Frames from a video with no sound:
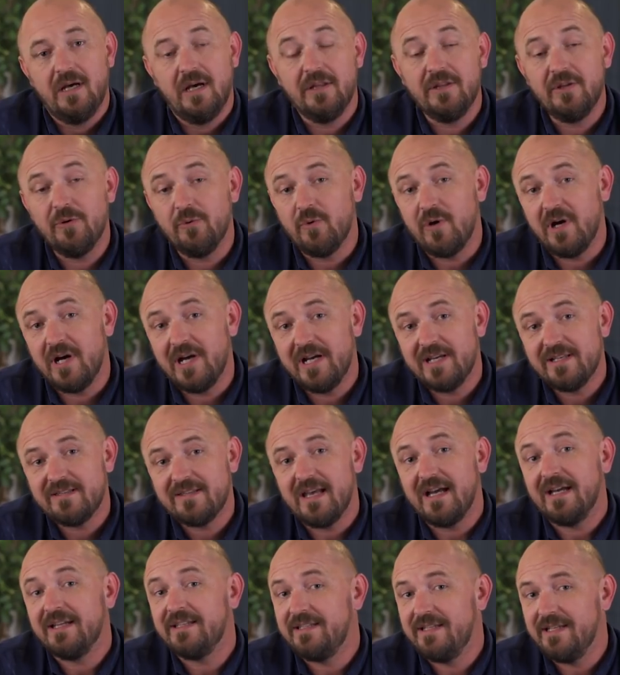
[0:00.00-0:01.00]
Otherwise,
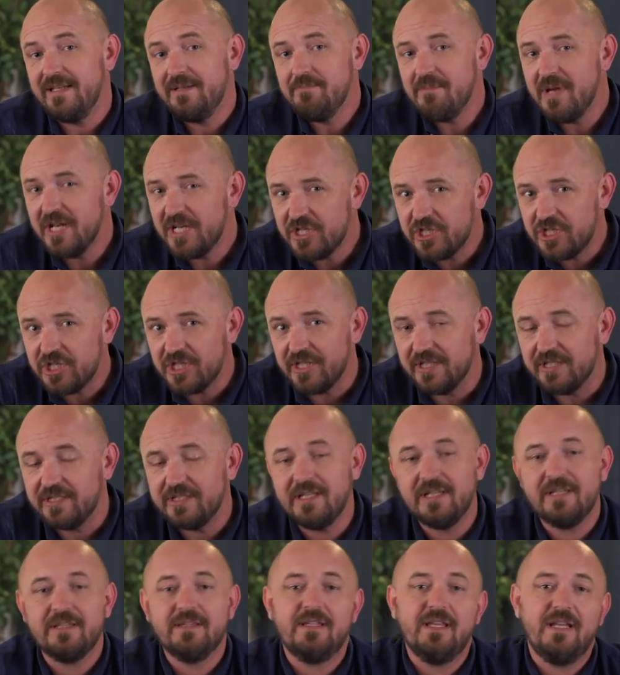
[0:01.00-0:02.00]
I did
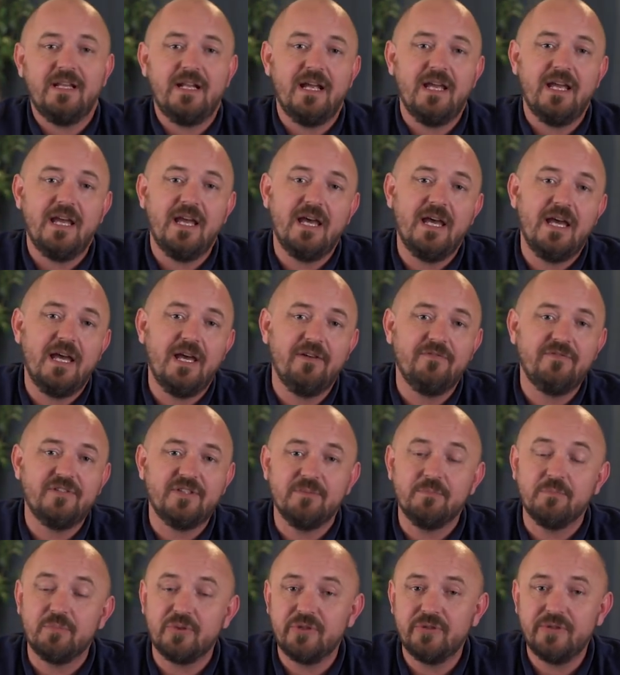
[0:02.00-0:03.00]
mention that I have
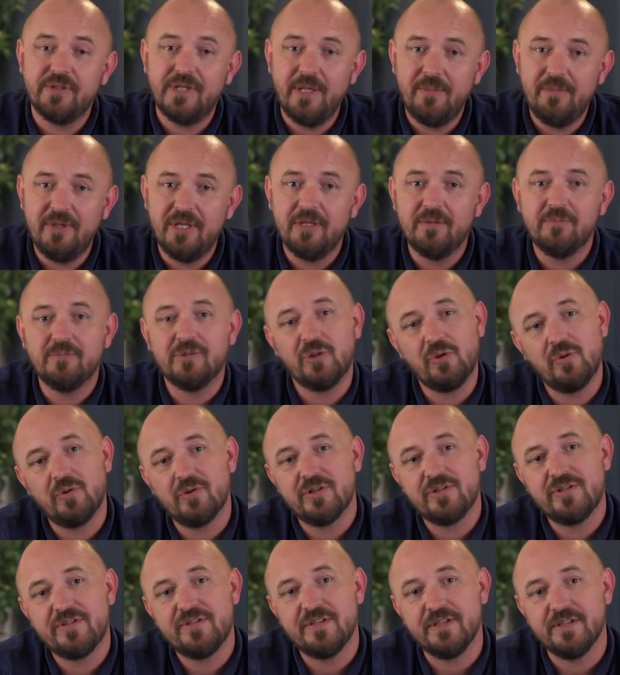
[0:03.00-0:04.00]
some premium
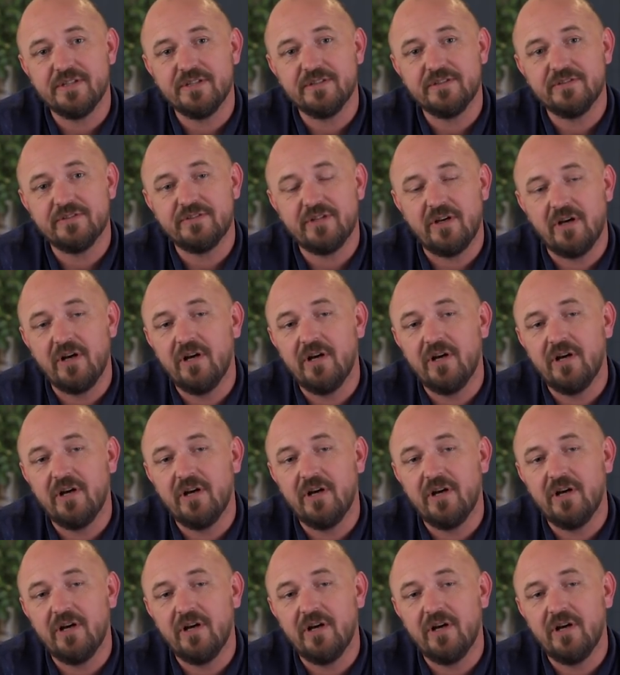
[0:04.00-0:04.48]
courses